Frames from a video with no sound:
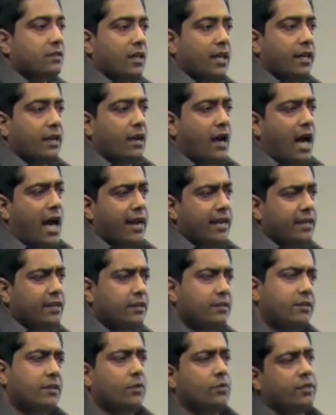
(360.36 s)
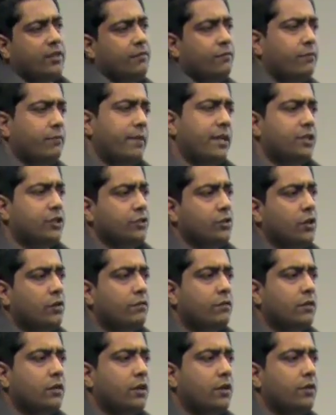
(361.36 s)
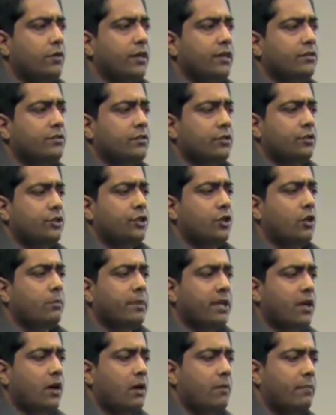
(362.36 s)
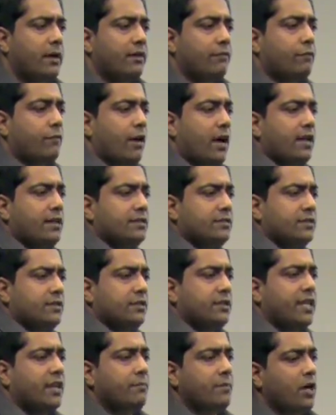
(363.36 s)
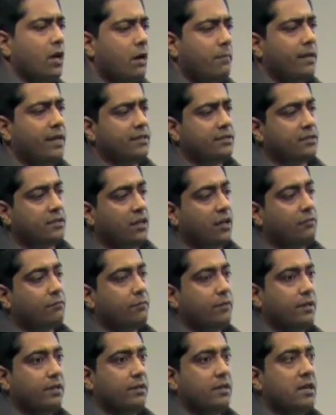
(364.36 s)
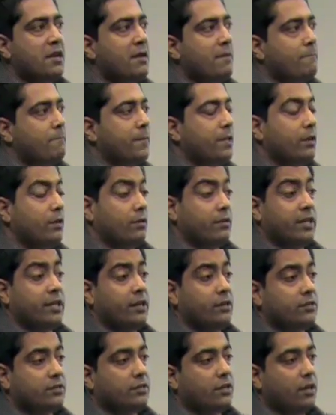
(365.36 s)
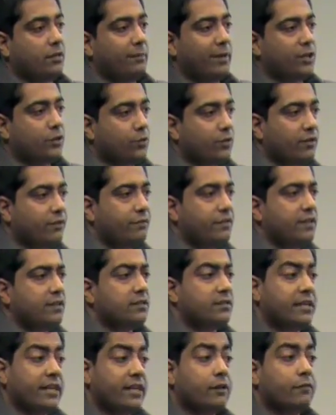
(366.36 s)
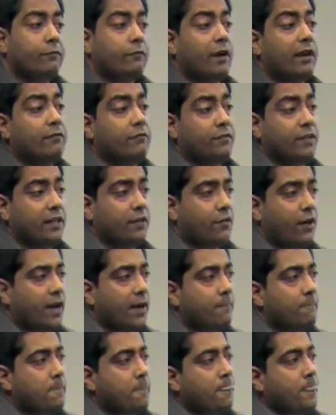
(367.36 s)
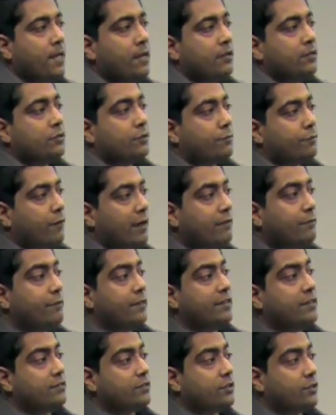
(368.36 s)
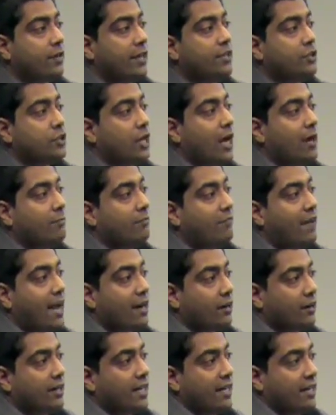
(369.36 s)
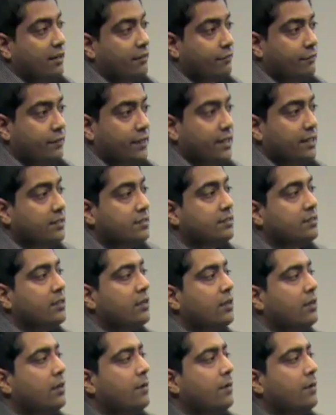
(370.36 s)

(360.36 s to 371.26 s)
like, I need to deal with information overload, and so show me all my friends and give me all my stuff, and here's all my Twitter feeds. Think of FriendFeed, right? So FriendFeed does a great job of aggregating feeds,